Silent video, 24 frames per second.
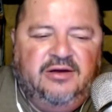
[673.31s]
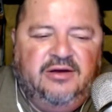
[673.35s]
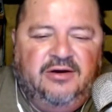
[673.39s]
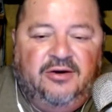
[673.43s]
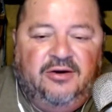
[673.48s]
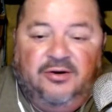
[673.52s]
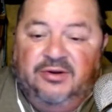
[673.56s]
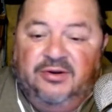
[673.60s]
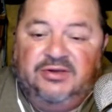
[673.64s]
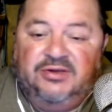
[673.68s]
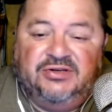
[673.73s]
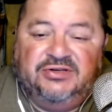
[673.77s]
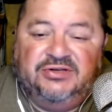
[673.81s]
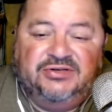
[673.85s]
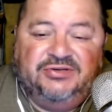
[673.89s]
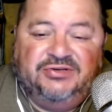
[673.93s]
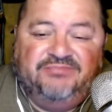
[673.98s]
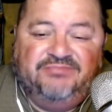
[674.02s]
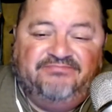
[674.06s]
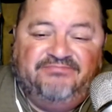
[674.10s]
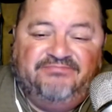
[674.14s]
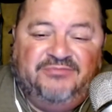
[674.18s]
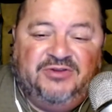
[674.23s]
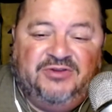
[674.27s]
or they just
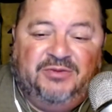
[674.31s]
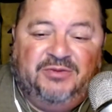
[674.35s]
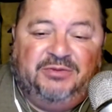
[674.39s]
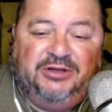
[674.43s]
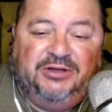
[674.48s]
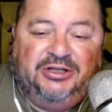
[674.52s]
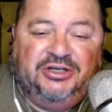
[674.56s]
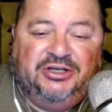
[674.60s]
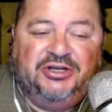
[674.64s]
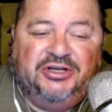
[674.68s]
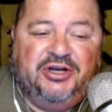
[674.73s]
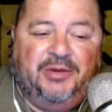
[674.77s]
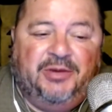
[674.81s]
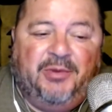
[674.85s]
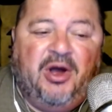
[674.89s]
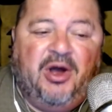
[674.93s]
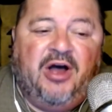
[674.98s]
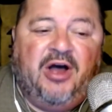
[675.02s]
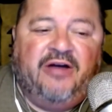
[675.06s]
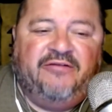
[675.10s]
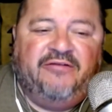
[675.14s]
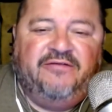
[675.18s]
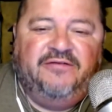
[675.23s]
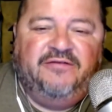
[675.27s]
completely cut them
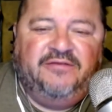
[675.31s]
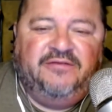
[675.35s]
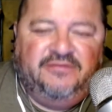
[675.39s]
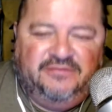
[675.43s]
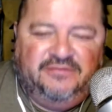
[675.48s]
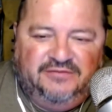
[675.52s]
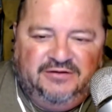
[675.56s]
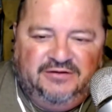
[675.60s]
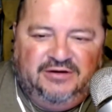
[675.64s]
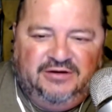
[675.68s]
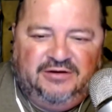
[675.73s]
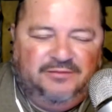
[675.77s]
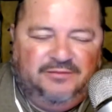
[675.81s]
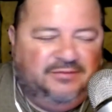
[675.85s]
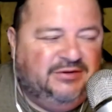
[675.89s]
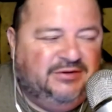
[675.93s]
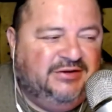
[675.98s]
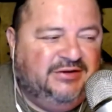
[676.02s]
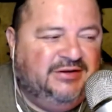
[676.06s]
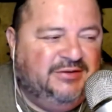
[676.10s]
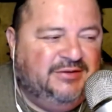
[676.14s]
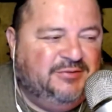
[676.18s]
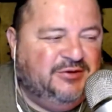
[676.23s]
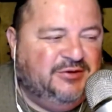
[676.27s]
off, or they
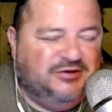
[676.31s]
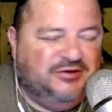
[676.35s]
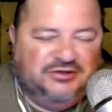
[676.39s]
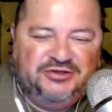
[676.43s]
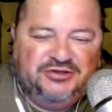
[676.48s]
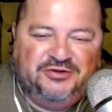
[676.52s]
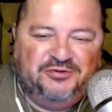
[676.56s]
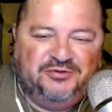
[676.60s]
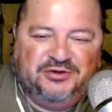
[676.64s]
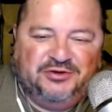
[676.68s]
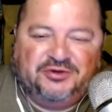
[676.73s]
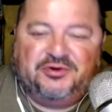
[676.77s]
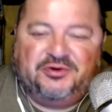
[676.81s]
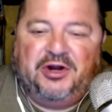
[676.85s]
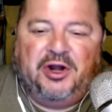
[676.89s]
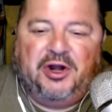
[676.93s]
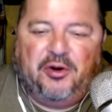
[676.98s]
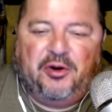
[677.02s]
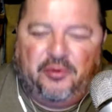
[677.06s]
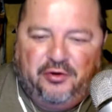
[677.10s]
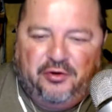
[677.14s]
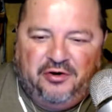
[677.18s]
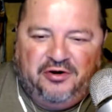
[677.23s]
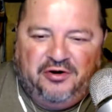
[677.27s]
completely put a restraining
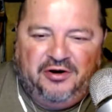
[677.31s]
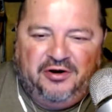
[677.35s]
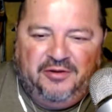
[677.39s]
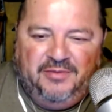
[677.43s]
order on them.